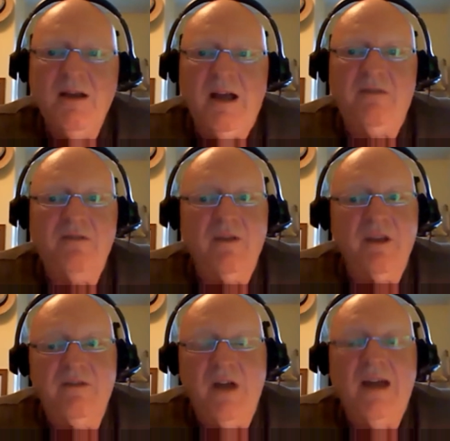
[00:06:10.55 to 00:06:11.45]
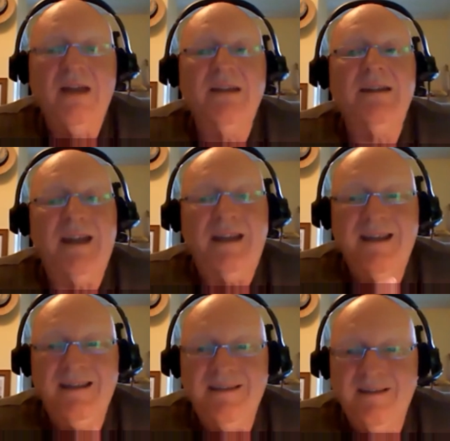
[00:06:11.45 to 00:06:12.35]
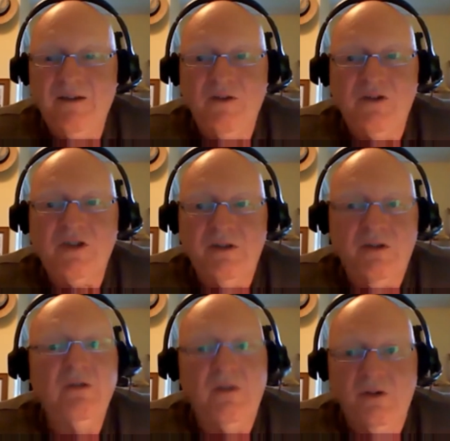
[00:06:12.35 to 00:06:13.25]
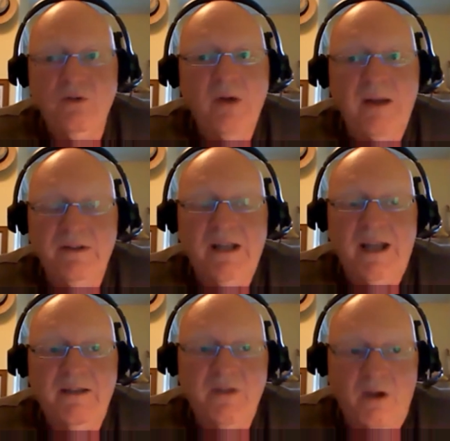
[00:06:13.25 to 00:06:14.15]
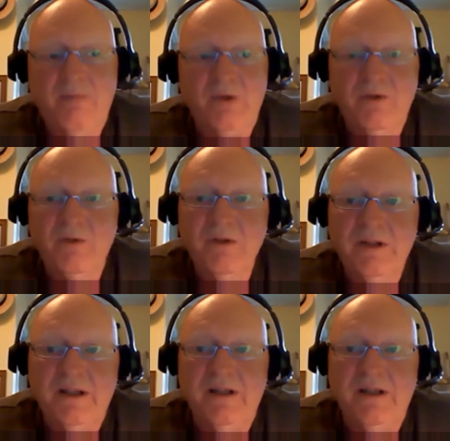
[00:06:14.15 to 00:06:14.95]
after they've died, and you haven't had the opportunity